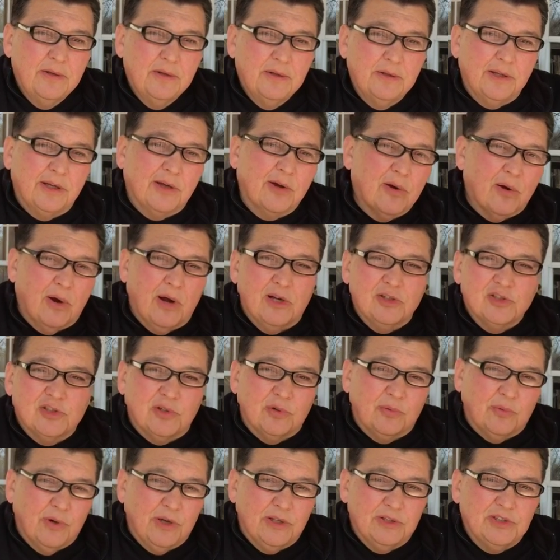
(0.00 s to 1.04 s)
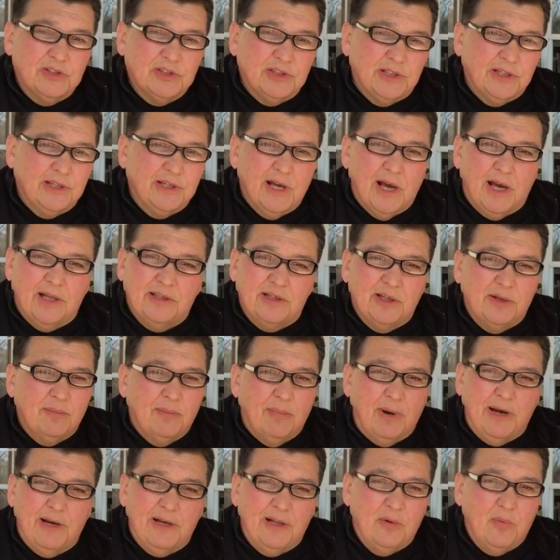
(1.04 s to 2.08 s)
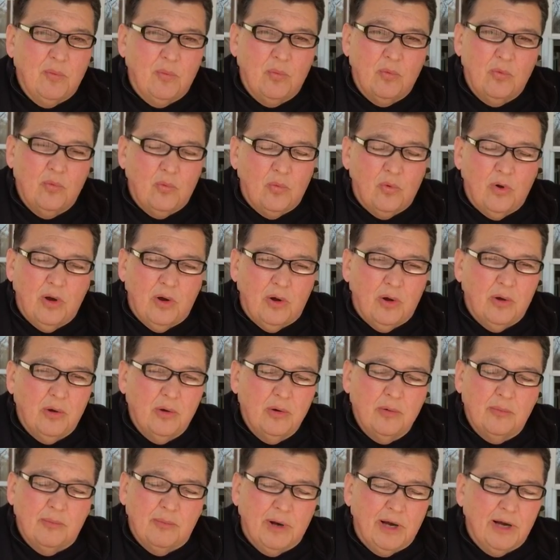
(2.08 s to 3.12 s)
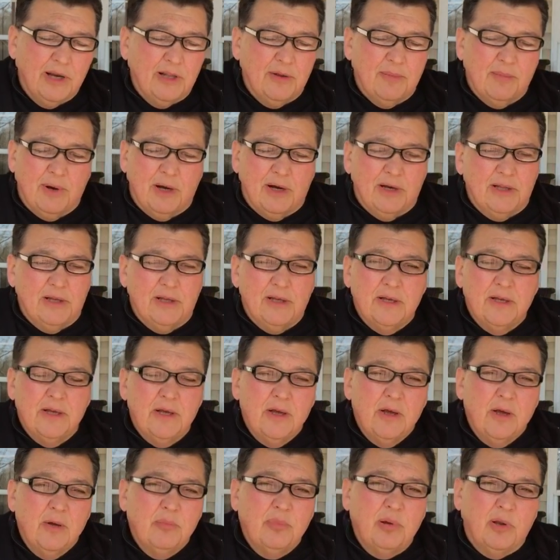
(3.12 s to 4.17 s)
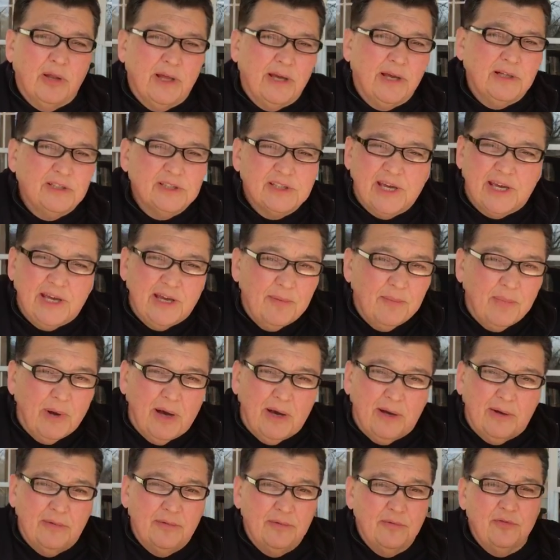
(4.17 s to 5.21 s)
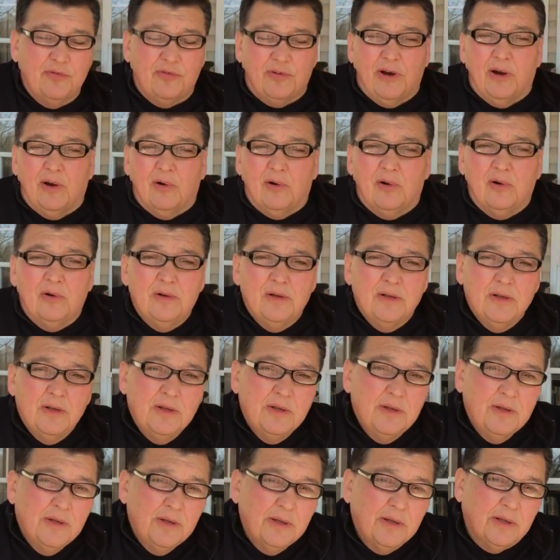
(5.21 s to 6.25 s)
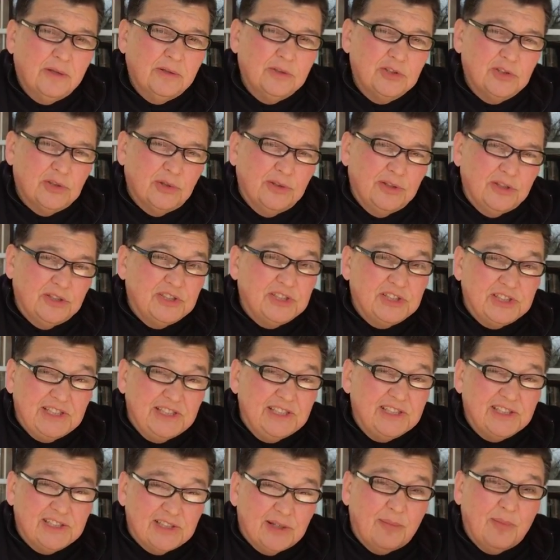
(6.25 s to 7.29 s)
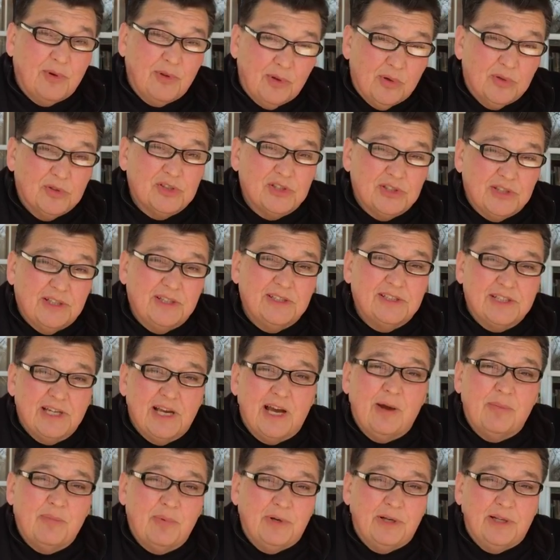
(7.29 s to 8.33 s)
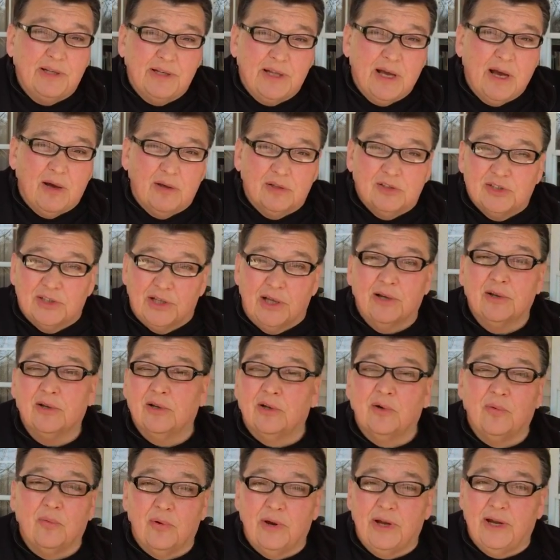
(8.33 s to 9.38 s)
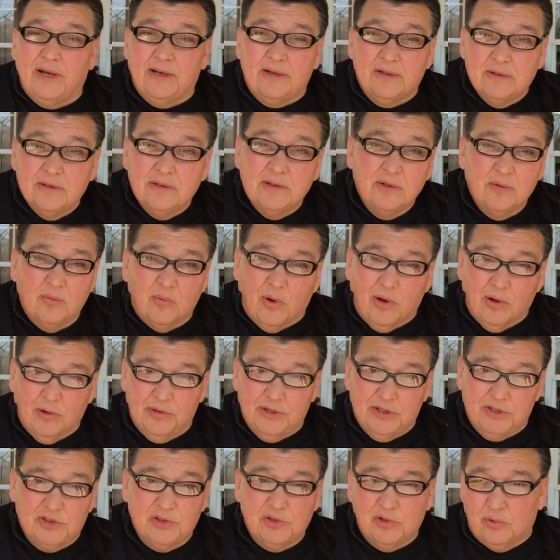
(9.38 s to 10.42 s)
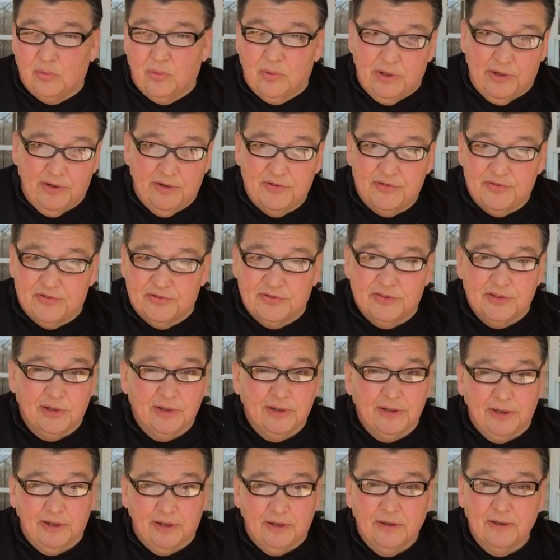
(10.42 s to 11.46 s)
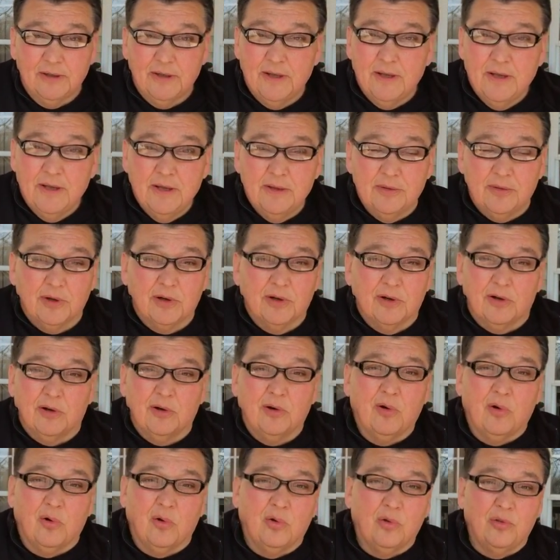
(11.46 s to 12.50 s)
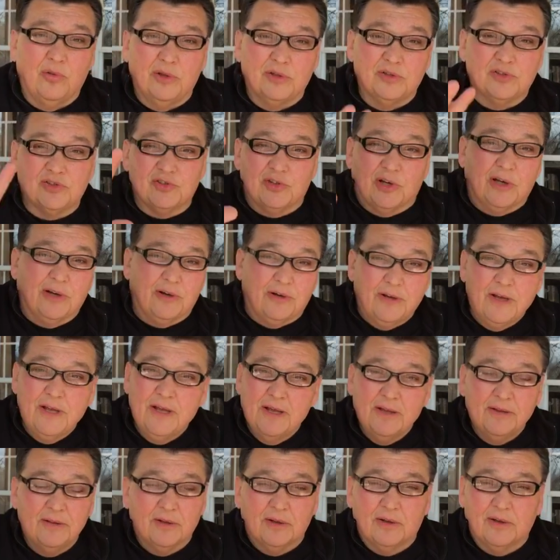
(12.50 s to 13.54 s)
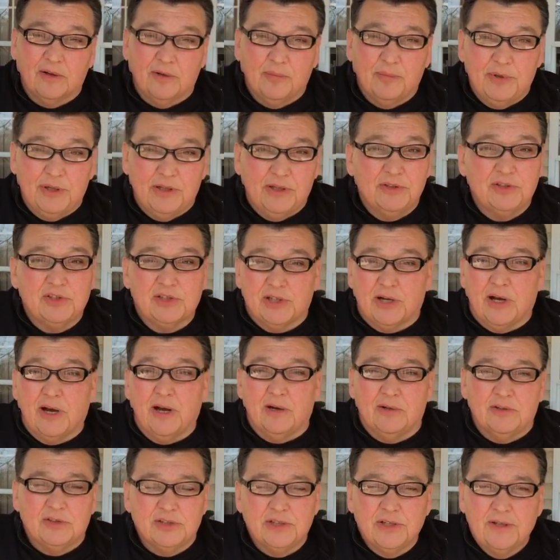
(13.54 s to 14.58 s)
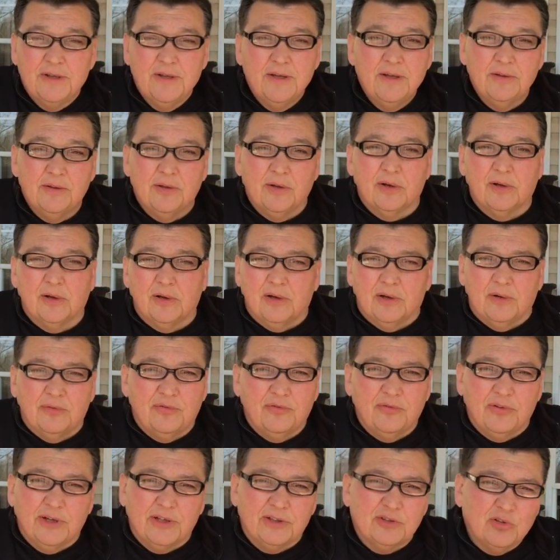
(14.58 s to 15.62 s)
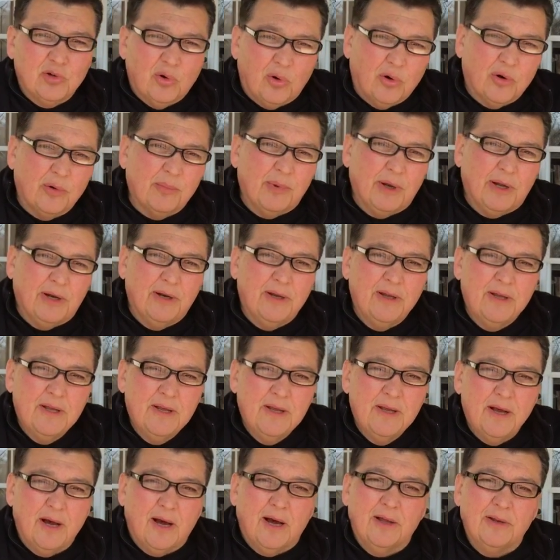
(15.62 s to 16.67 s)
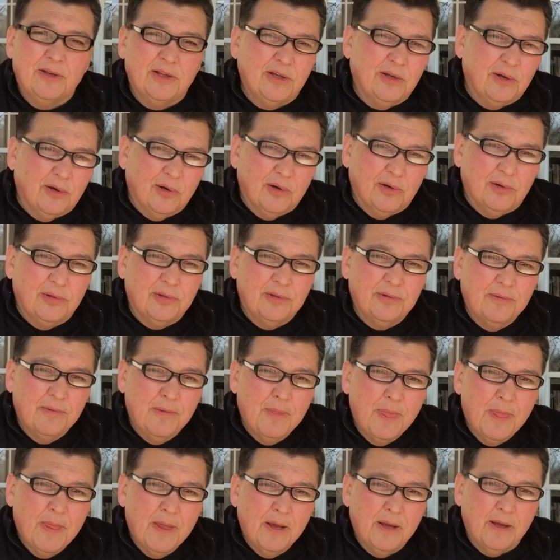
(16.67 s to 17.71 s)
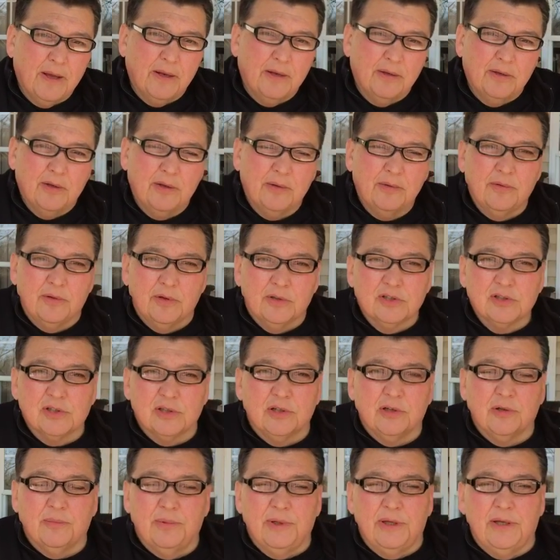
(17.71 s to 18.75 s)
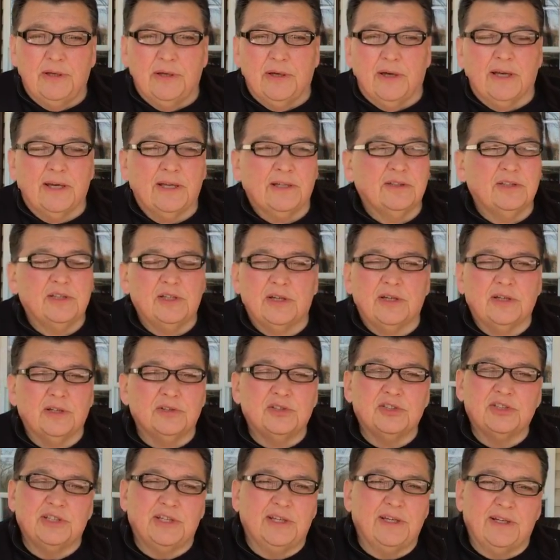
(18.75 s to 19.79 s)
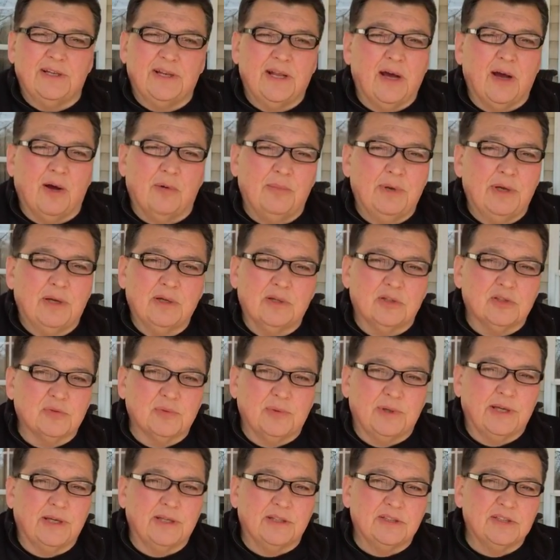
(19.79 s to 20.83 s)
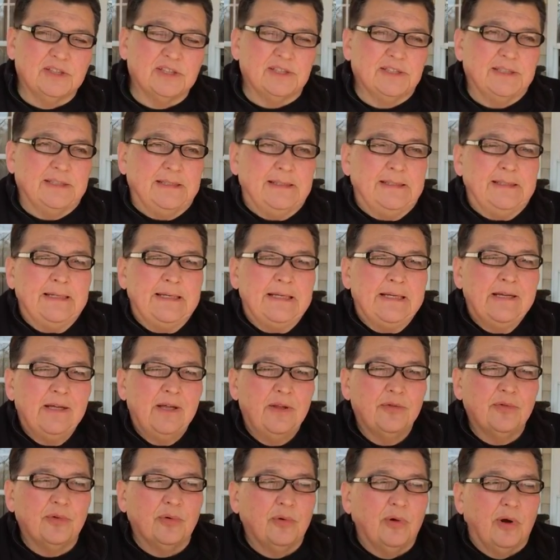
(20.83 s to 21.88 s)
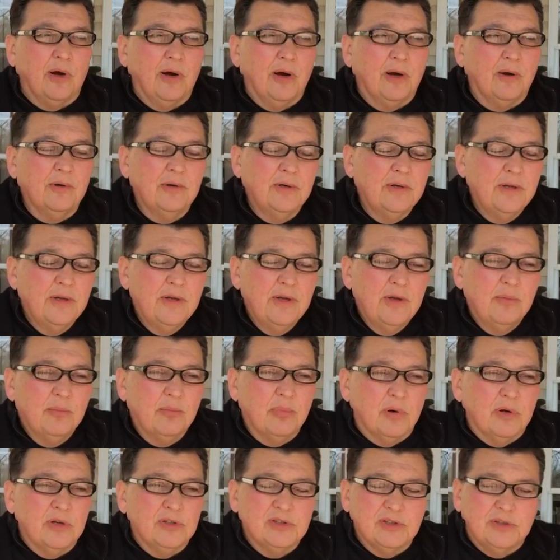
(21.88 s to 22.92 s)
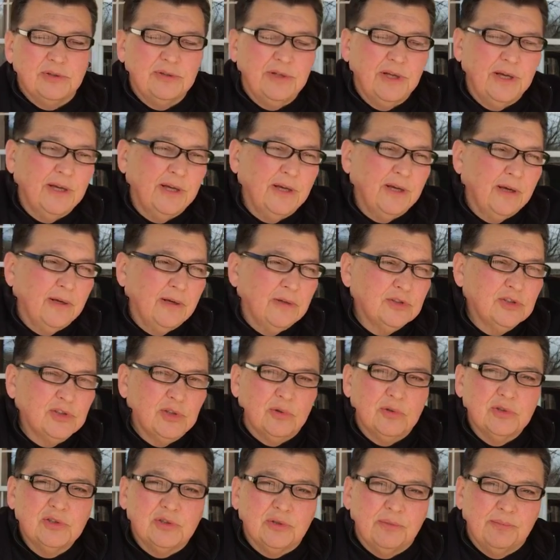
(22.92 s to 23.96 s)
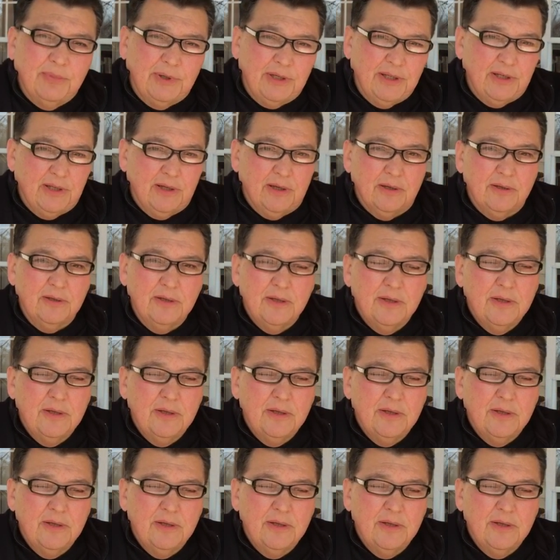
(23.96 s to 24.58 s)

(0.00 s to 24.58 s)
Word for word: They crossed the Red Sea. God did mighty, uh, mighty, mighty plagues came on Pharaoh. And so you see some of those things happening now. It's not going to rain while these two witnesses are here. They're going to hold the sun. They're going to be in charge. They're going to afflict torment on the earth. And there's going to be, I can, you can see it now because we can see through our present day uh, social media,